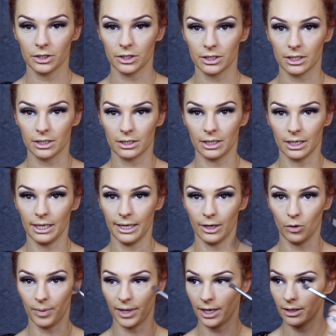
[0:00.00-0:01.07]
Just a
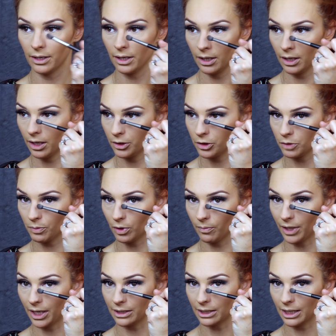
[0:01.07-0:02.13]
little bit, just
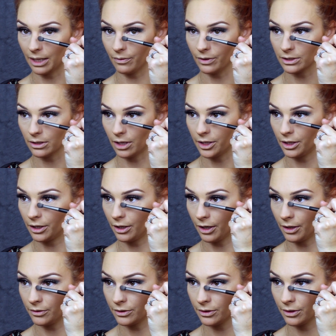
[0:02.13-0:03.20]
pop that down the side of your
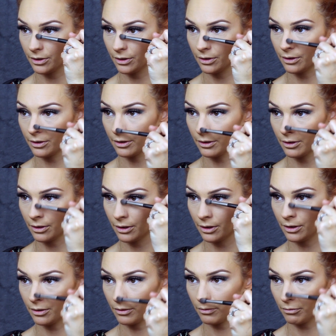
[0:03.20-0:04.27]
nose.
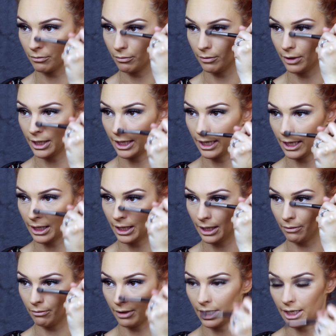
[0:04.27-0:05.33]

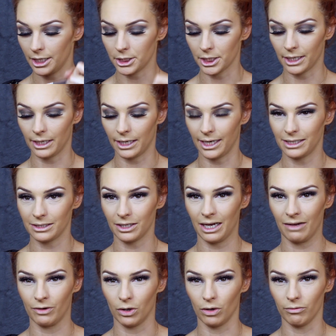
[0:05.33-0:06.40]
Really, really gently, so you
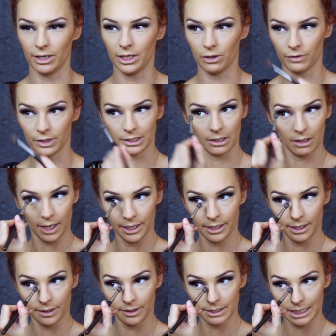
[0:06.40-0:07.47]
haven't got a really obvious
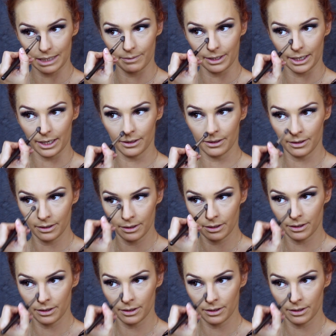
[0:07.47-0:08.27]
line. And the same again